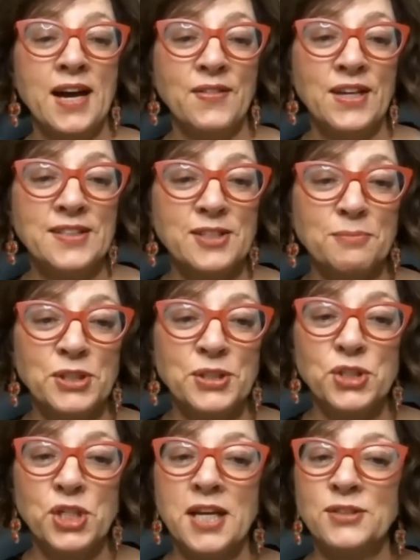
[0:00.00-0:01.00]
on that
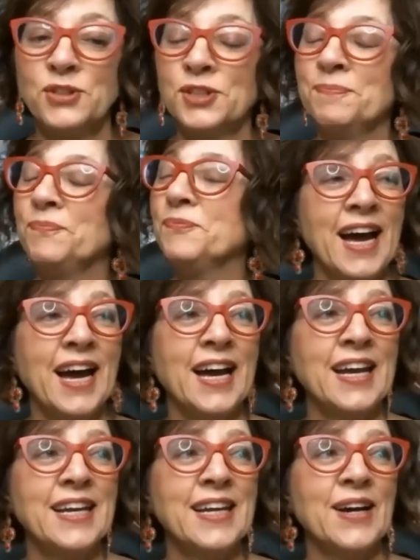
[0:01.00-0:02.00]
subject of change?
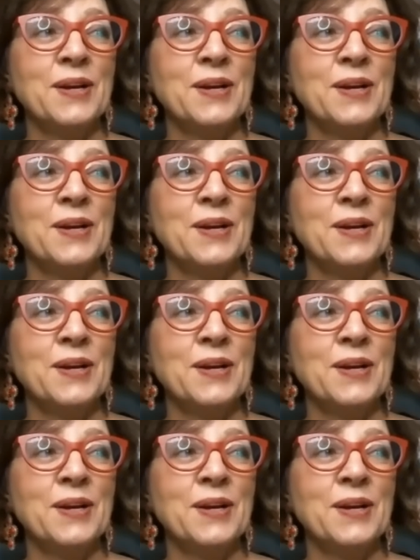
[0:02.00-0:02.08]
I